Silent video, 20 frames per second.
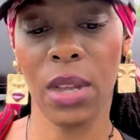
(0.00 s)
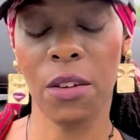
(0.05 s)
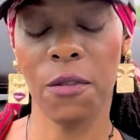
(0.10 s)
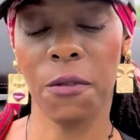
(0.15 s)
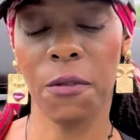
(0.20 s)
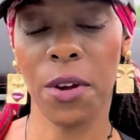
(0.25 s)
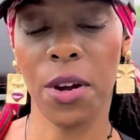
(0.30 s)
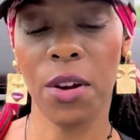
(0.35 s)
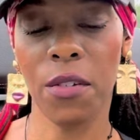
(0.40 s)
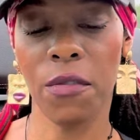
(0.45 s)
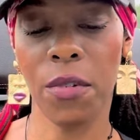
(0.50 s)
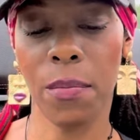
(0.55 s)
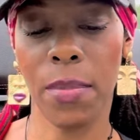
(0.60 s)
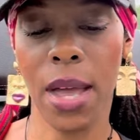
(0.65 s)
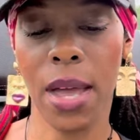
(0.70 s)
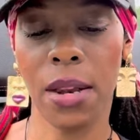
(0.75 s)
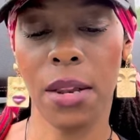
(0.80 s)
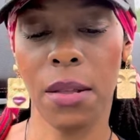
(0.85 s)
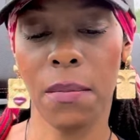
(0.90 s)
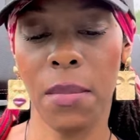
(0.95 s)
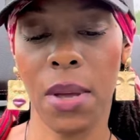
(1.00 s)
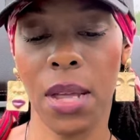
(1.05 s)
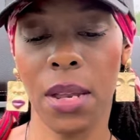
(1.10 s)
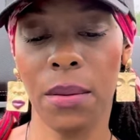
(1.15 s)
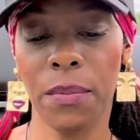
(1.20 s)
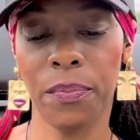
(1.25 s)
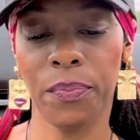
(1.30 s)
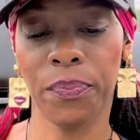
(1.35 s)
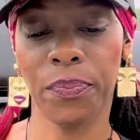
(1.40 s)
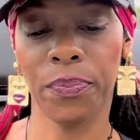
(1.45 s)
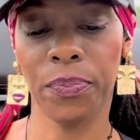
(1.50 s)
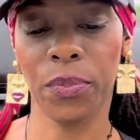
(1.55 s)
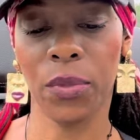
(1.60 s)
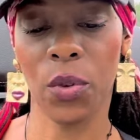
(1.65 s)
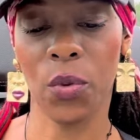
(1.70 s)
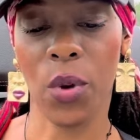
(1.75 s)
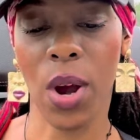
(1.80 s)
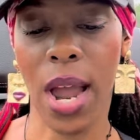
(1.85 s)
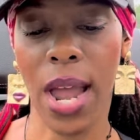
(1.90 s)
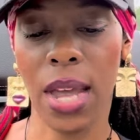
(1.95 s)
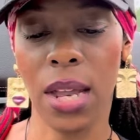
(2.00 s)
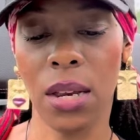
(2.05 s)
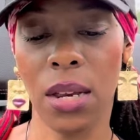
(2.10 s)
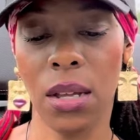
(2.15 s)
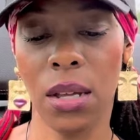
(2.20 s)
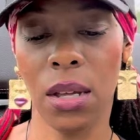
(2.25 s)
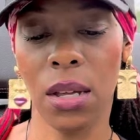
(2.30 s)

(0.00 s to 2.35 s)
Fear of abandonment, right?